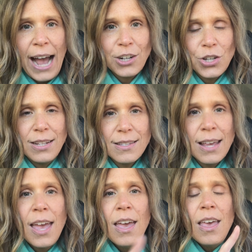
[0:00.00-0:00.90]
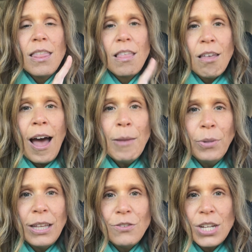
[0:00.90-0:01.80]
actions. The thought and
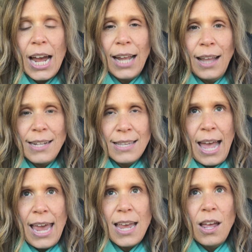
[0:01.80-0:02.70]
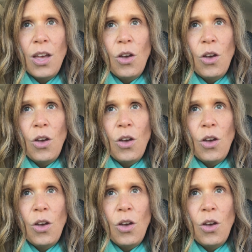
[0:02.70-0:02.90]
belief she had last night